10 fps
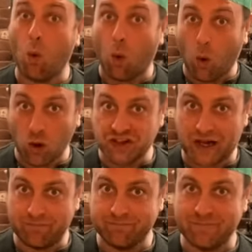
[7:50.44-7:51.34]

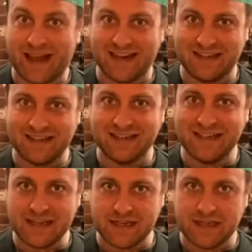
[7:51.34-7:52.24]
order and
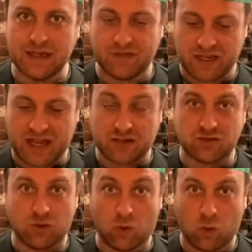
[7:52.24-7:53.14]
linear, the
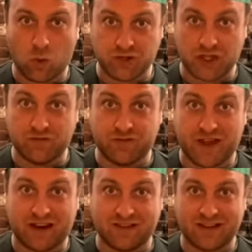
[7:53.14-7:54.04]
natural order of
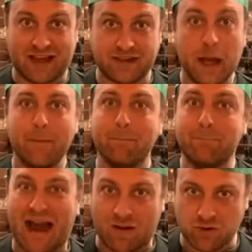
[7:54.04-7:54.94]
things and
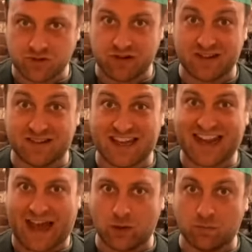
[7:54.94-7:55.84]
boundaries that
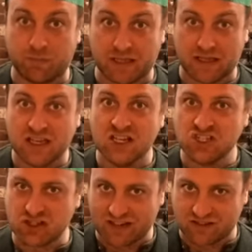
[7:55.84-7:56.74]
cannot be
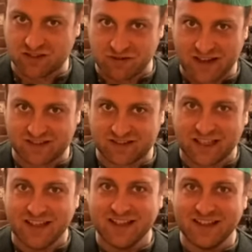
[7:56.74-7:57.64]
transgressed.
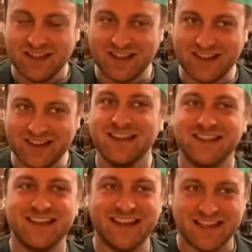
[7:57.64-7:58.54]

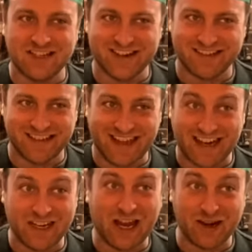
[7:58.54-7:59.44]
The interesting
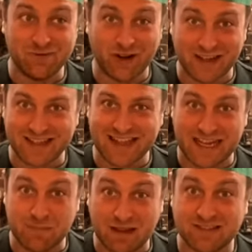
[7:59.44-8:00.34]
and ironic
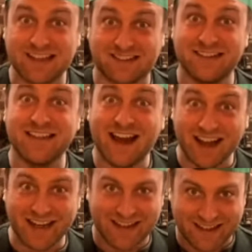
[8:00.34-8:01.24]
thing about
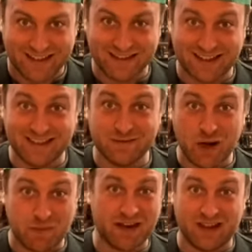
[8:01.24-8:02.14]
Saturnalia in the
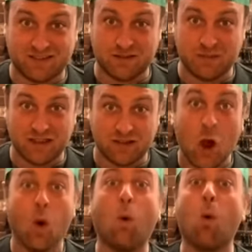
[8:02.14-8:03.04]
Roman custom is
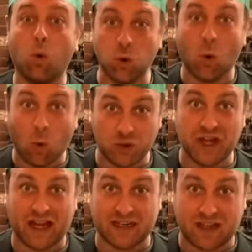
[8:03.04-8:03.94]
all
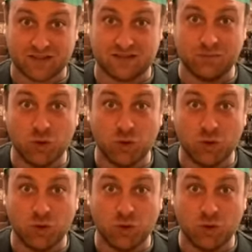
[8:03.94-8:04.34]
order and custom